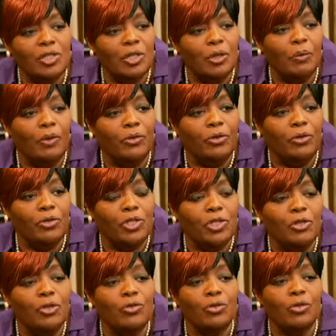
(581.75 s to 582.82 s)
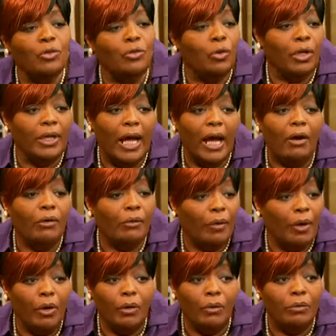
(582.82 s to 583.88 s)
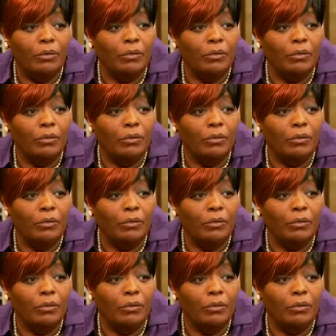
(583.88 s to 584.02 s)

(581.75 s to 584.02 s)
with your children who are now grown.